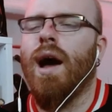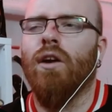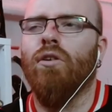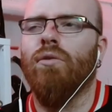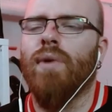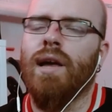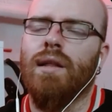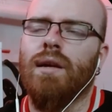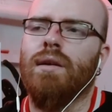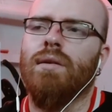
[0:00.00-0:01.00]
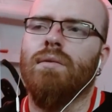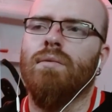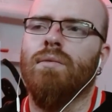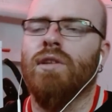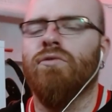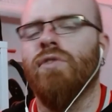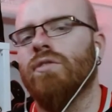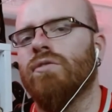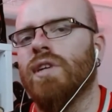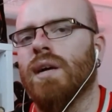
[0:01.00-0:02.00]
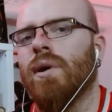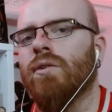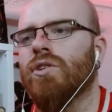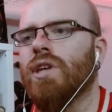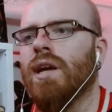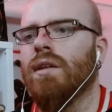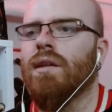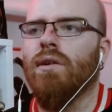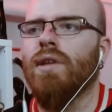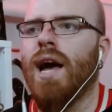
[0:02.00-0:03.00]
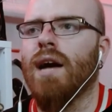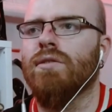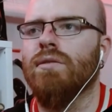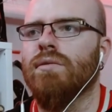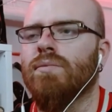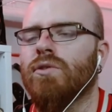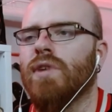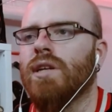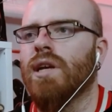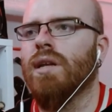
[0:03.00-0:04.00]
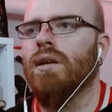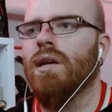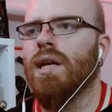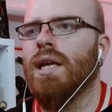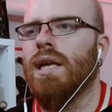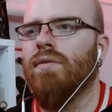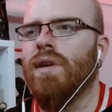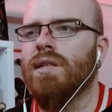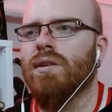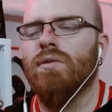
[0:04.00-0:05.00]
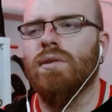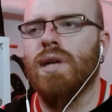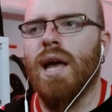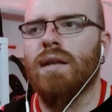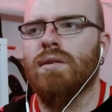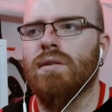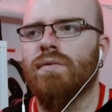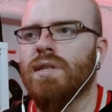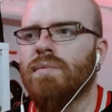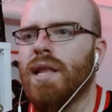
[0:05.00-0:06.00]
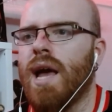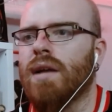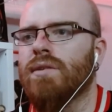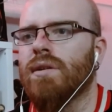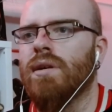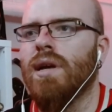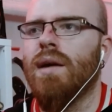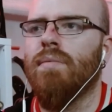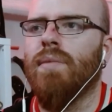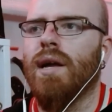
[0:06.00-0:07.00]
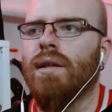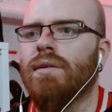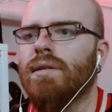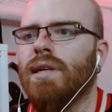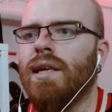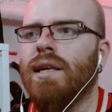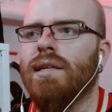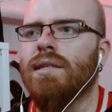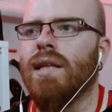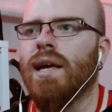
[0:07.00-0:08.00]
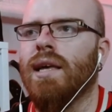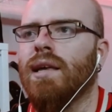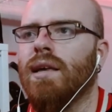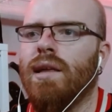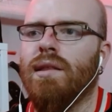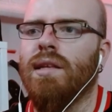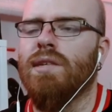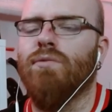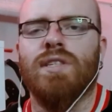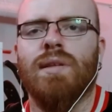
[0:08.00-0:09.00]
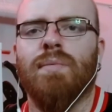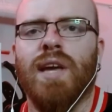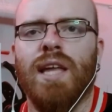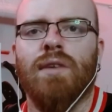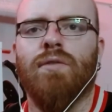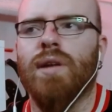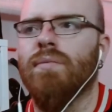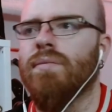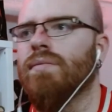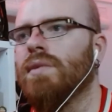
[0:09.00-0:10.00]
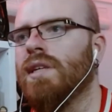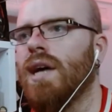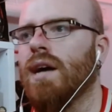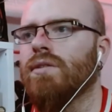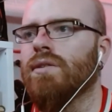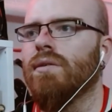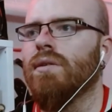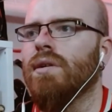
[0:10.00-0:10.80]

I don't know why, what really to think about Shane. No, the actor portraying Shane. If he's a good actor, if he's a bad actor. But he's like, this was the beginning for him, this actor, you know?